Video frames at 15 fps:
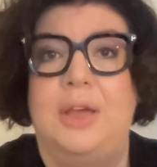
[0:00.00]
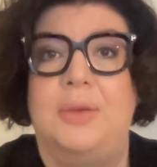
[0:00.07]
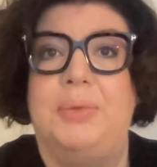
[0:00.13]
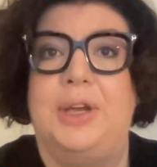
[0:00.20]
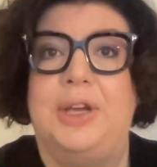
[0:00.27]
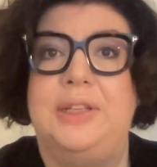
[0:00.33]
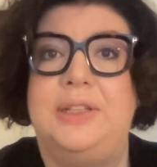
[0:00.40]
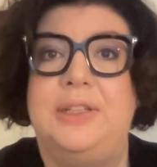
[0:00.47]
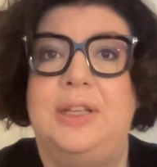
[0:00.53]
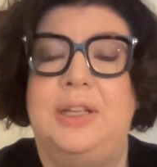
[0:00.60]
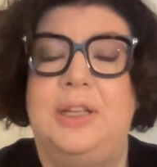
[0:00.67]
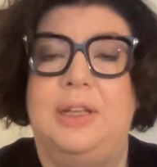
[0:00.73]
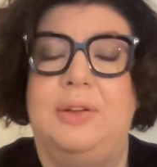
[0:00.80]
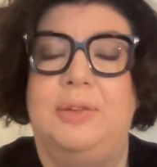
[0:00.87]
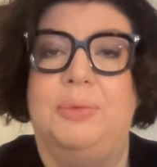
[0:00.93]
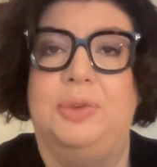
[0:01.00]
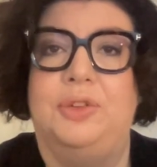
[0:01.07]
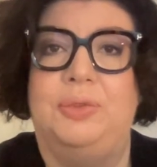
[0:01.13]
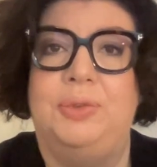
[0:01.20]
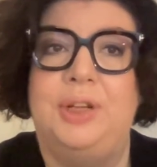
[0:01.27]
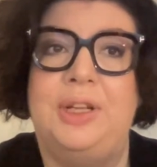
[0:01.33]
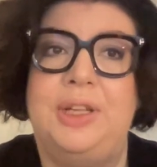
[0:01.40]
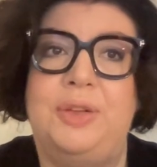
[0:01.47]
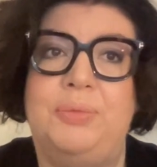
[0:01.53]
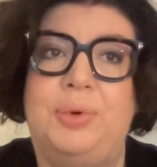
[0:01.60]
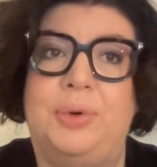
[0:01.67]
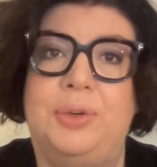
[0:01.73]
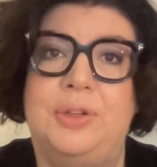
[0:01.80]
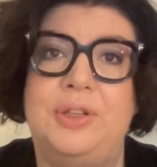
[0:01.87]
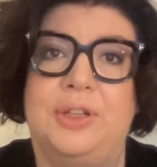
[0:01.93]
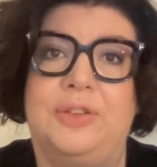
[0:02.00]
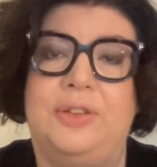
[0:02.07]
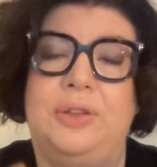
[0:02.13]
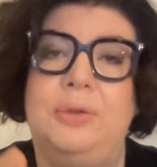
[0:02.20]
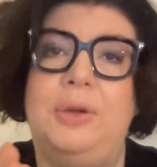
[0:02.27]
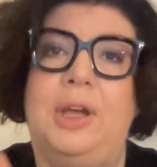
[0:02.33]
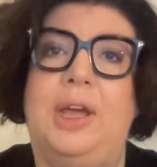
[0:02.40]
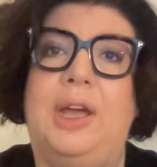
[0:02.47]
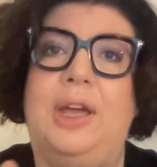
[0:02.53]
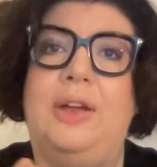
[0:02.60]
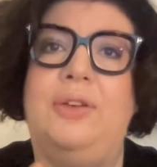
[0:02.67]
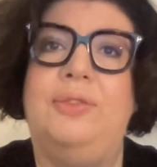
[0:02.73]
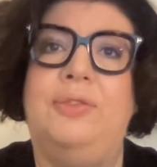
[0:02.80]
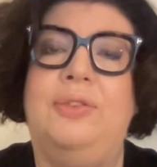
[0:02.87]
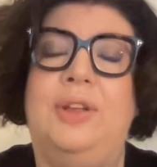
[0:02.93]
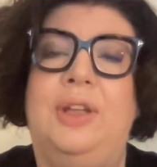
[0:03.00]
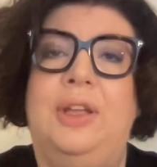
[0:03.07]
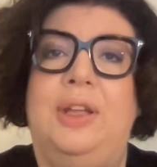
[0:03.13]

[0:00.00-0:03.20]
But what's really important is you have,